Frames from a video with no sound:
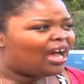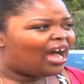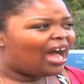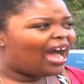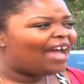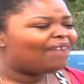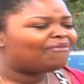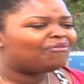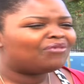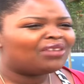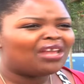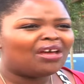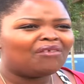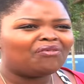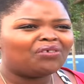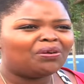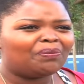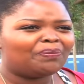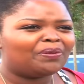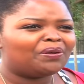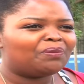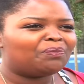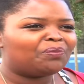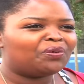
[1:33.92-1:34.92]
I've never
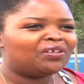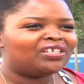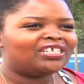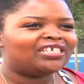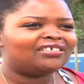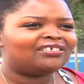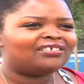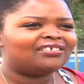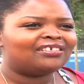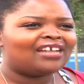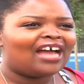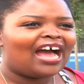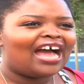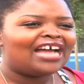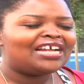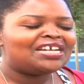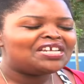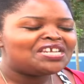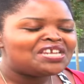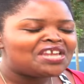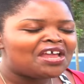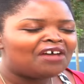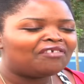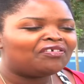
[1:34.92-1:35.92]
been bullied.
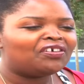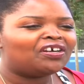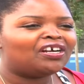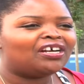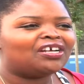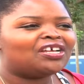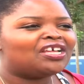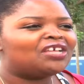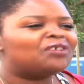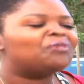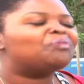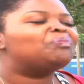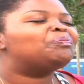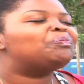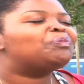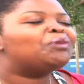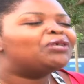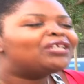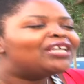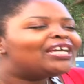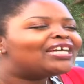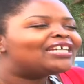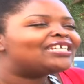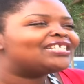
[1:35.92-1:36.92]

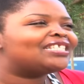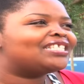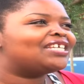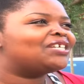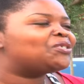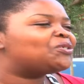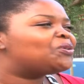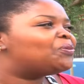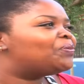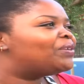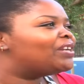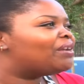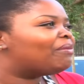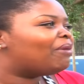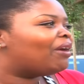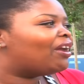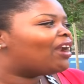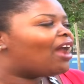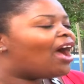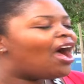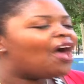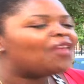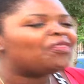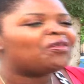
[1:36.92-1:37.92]
Bullying is things you read
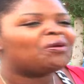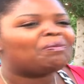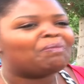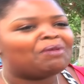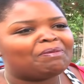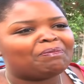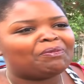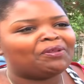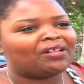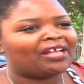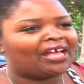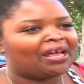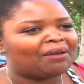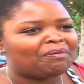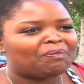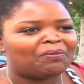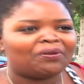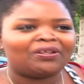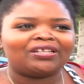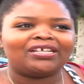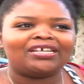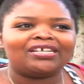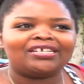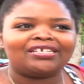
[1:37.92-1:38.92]
about. Other people get
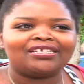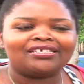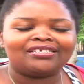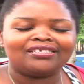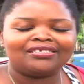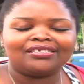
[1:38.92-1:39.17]
bullied.